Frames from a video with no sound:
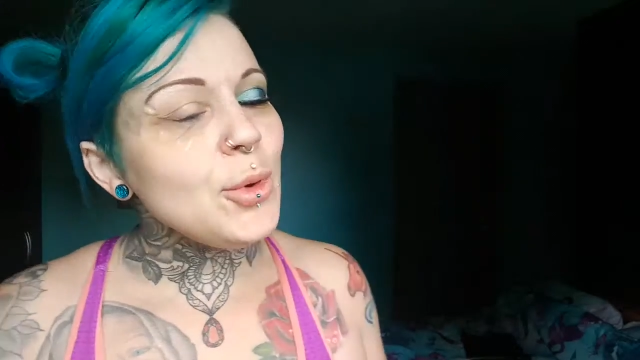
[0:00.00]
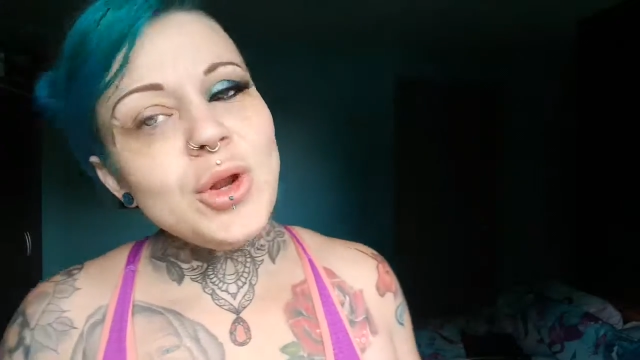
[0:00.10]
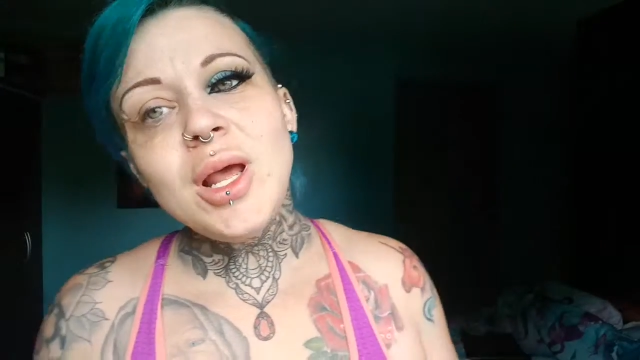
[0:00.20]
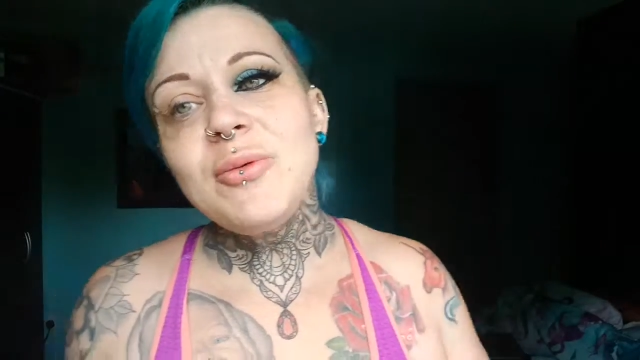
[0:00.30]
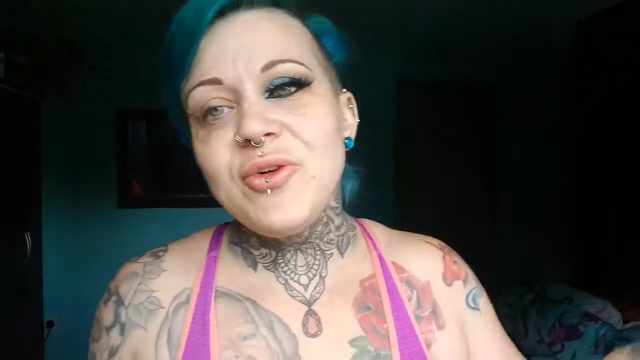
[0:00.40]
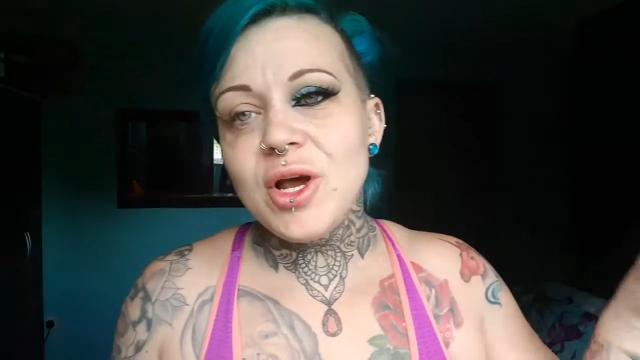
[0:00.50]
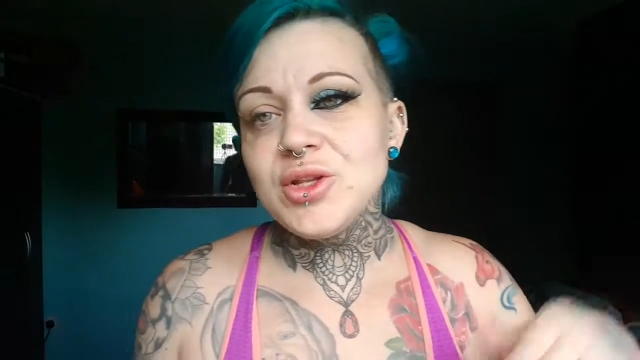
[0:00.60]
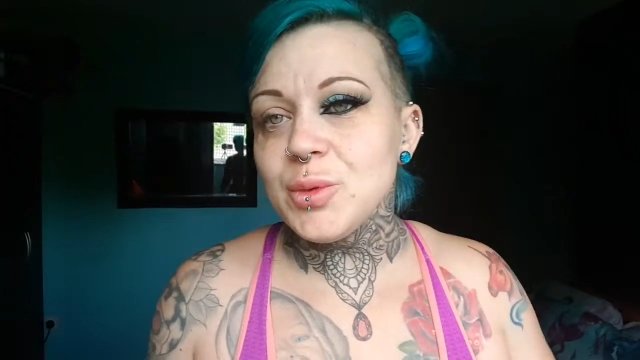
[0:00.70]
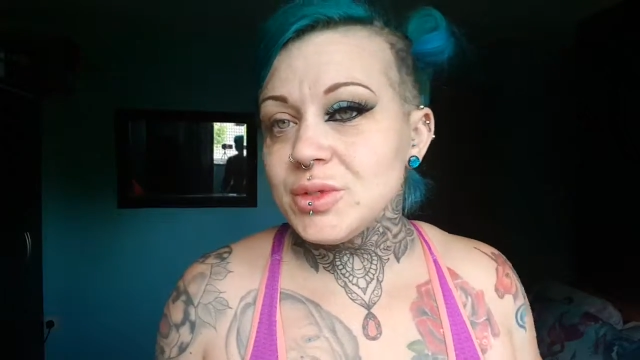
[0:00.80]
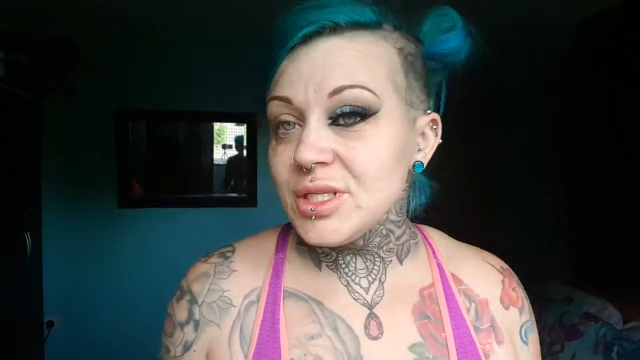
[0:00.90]
But I thought
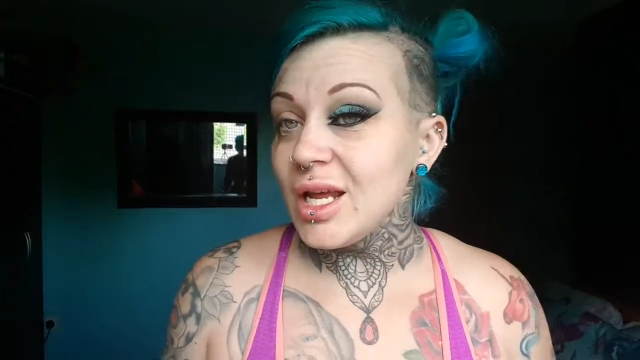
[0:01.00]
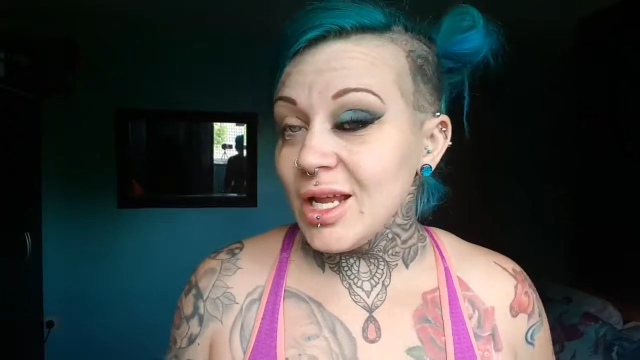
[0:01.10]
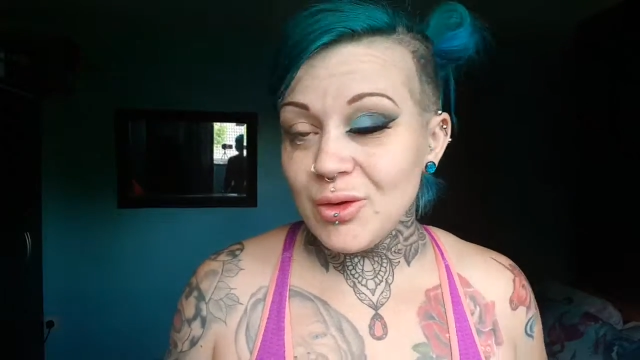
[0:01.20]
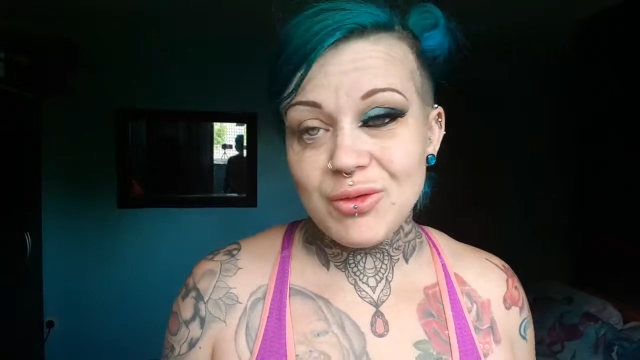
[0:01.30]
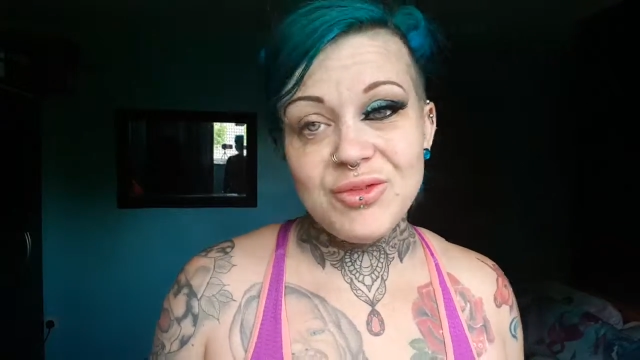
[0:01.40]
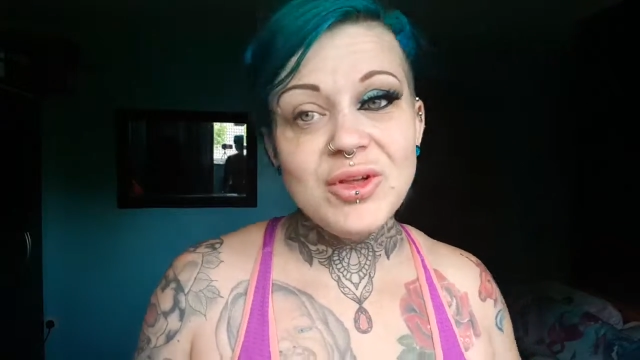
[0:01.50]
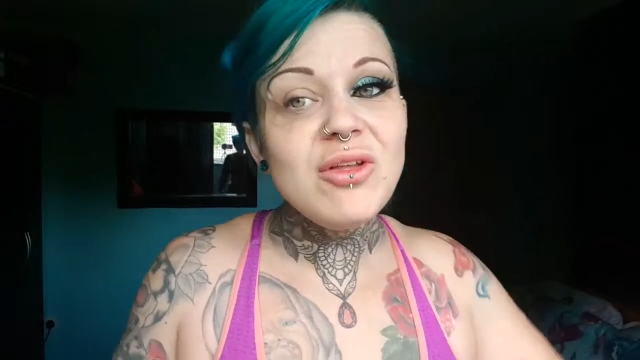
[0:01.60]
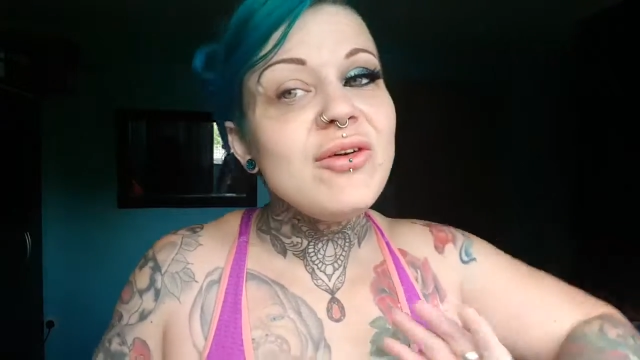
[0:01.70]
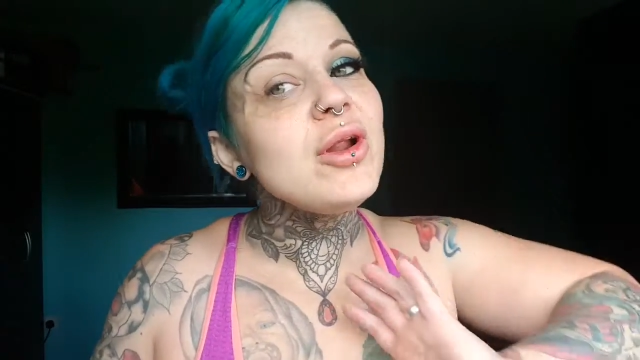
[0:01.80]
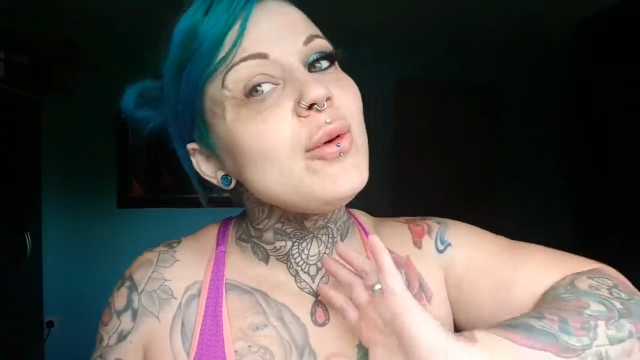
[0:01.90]
I'd do one today. I don't
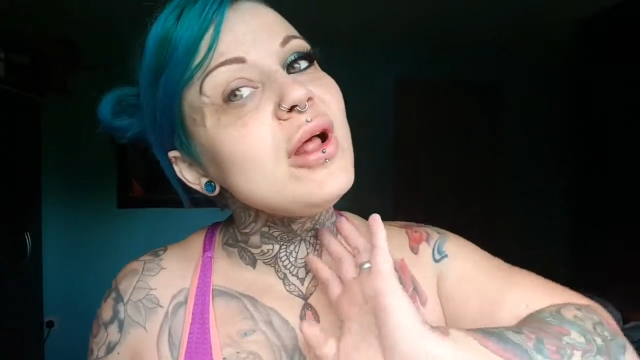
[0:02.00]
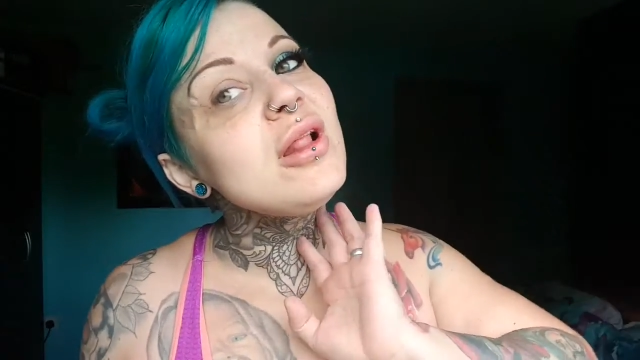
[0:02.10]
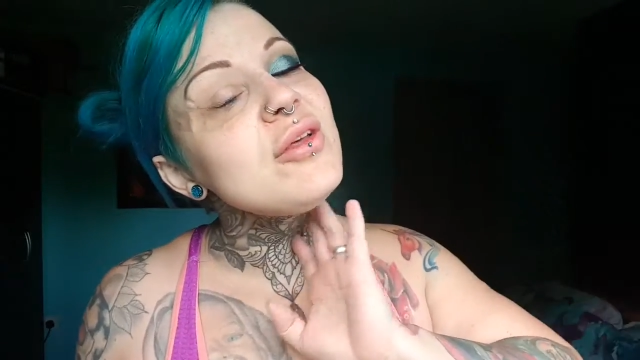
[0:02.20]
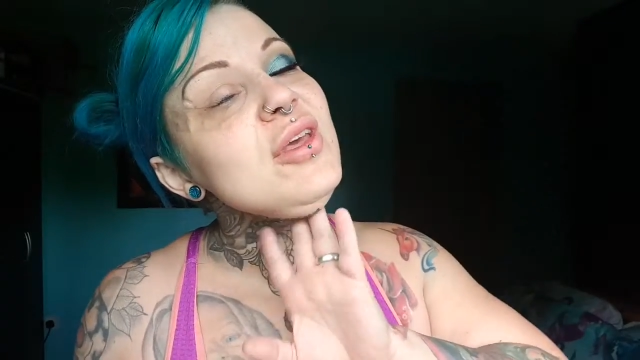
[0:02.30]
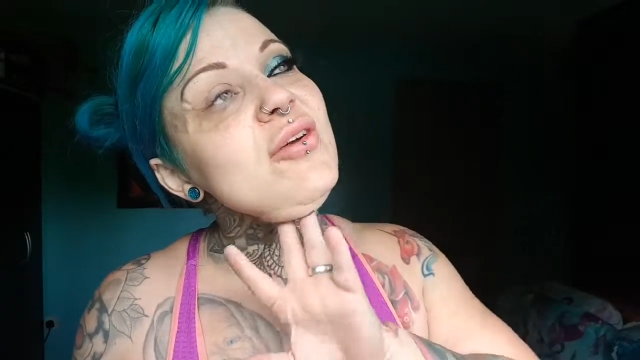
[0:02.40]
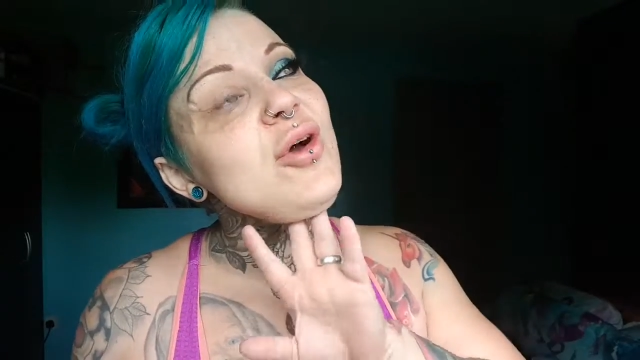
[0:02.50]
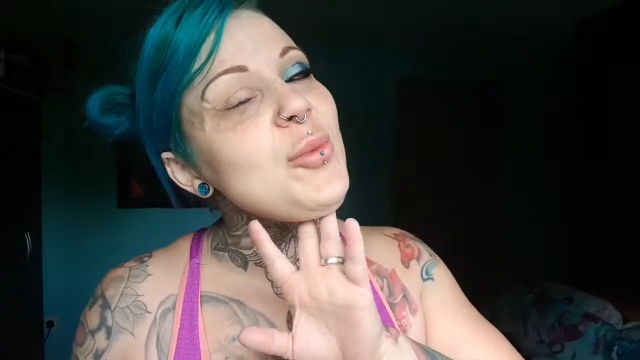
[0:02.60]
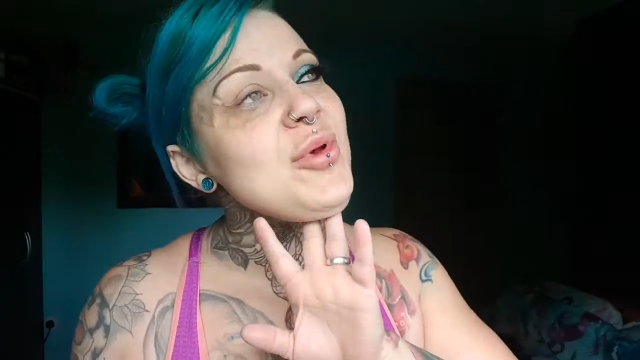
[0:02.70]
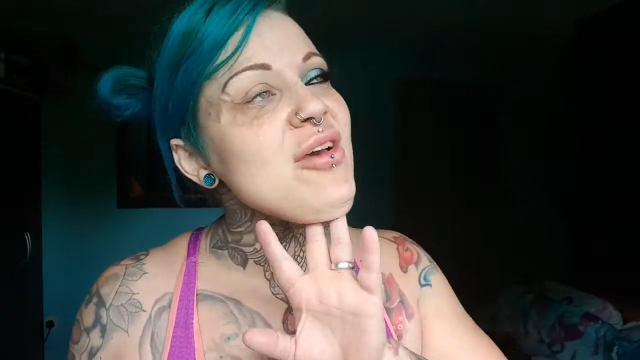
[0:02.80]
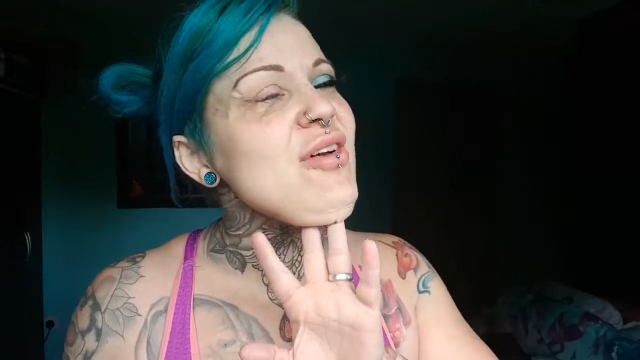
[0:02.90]
feel very well. I think I've
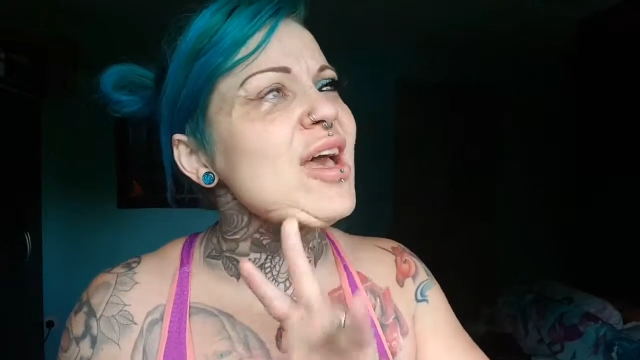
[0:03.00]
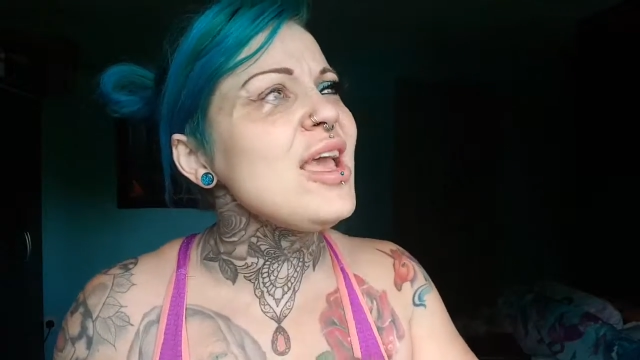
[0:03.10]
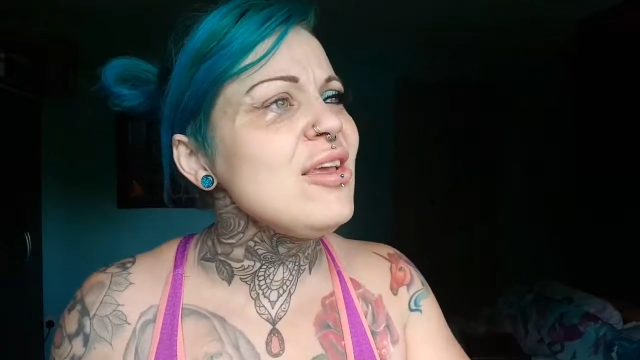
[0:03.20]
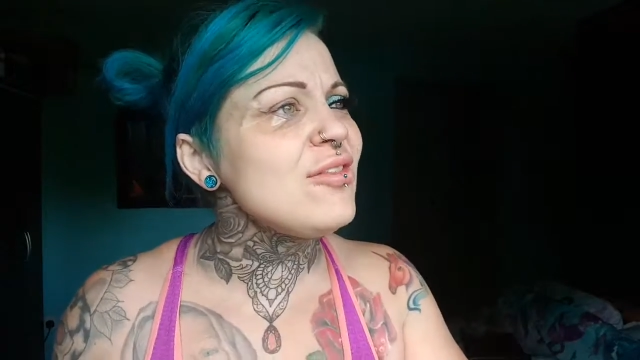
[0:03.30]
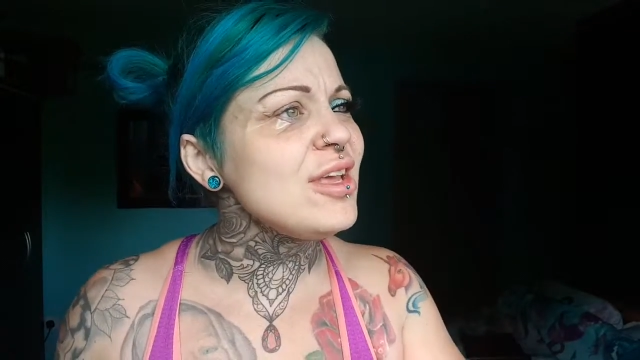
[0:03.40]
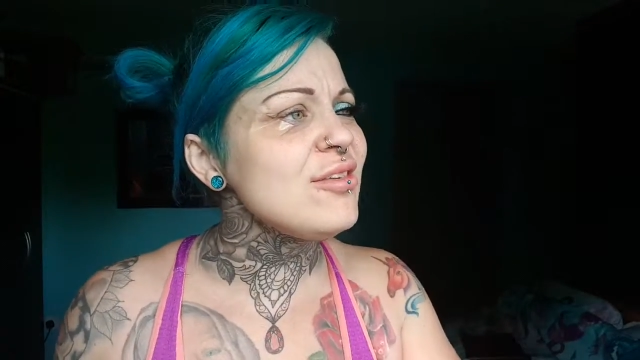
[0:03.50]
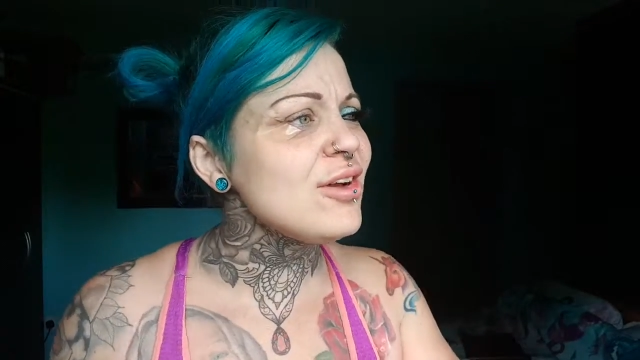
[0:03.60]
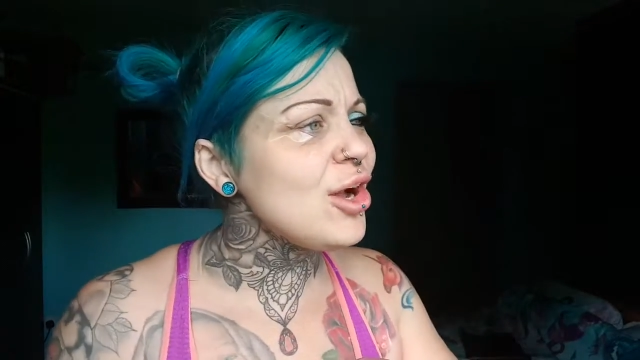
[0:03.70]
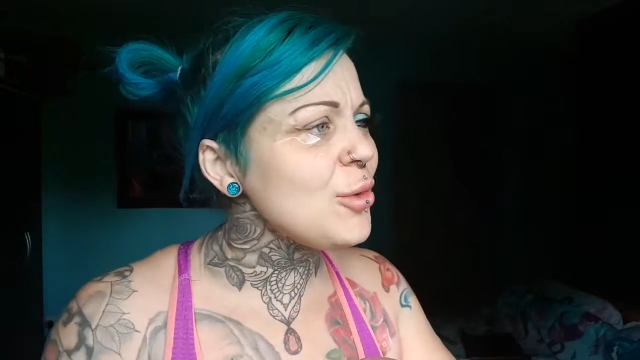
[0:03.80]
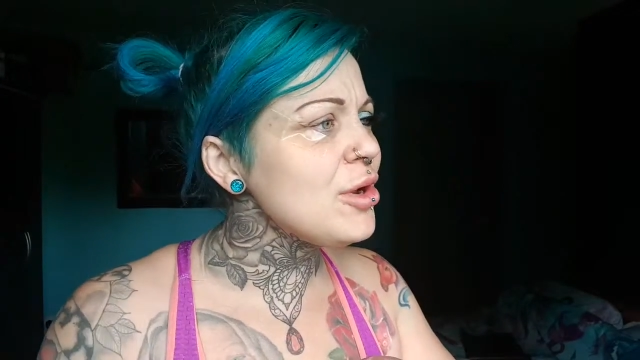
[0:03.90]
got a bit of hay
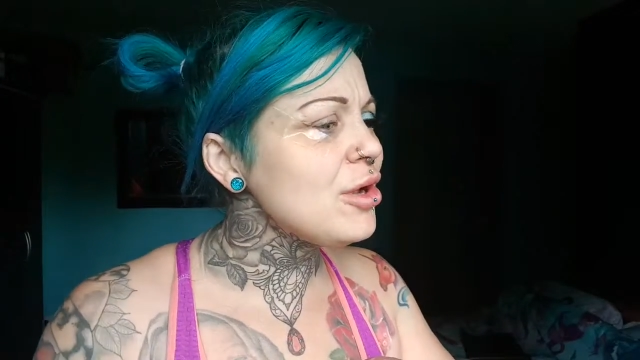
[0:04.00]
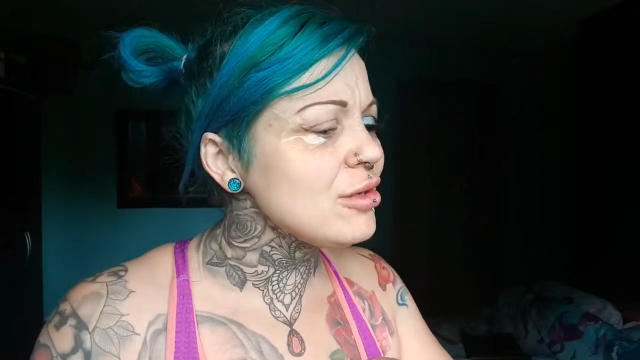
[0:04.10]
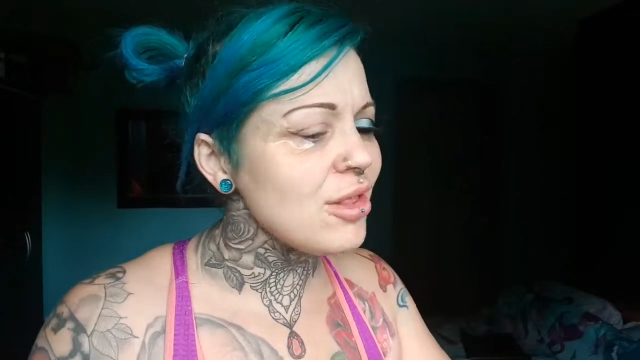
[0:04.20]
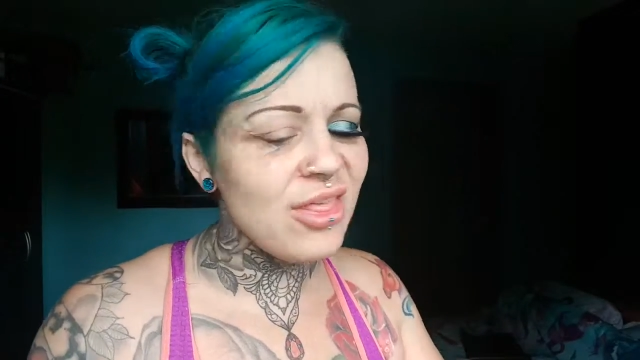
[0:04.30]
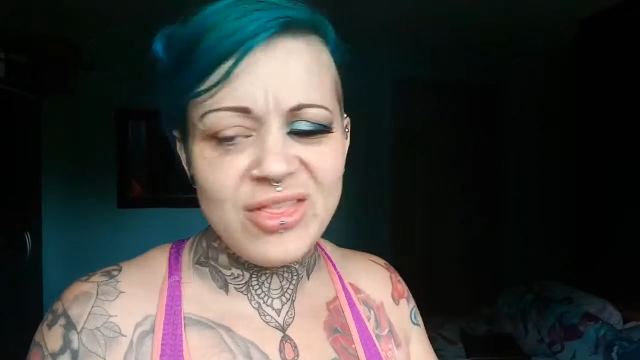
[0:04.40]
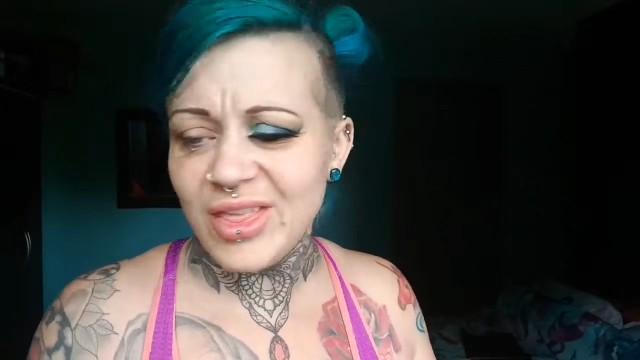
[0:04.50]
fever going on.